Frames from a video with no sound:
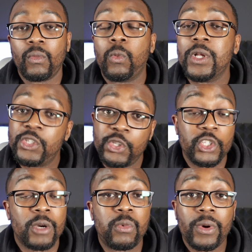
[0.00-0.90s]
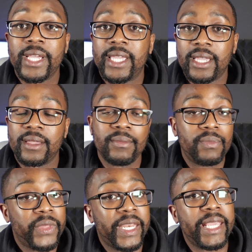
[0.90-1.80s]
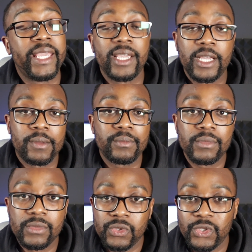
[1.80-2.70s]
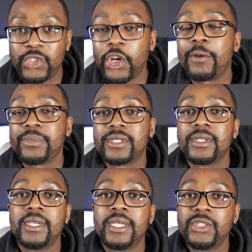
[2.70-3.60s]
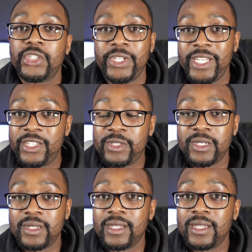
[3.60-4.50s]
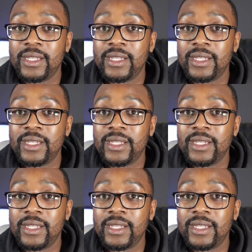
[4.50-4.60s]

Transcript: once you stop working, that income stops. So you need to